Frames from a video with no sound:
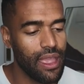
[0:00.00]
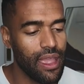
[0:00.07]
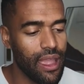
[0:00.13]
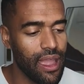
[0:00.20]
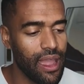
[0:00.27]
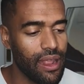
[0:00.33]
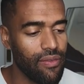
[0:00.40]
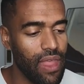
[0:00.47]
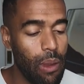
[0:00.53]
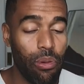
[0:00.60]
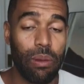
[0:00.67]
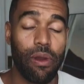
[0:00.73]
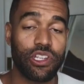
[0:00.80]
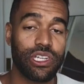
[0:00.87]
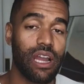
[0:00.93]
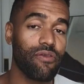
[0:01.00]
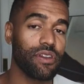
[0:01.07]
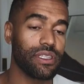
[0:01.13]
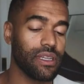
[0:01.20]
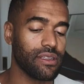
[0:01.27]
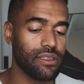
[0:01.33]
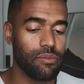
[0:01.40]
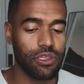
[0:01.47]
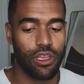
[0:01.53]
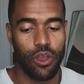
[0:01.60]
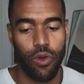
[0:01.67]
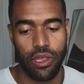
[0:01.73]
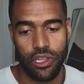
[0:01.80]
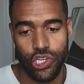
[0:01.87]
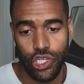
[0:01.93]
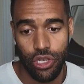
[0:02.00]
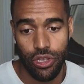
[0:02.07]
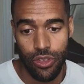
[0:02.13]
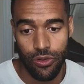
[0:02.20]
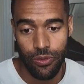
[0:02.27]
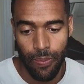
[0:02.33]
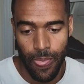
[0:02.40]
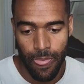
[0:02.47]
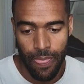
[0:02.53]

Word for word: And that pretty much covers it. So I'm just gonna quickly show you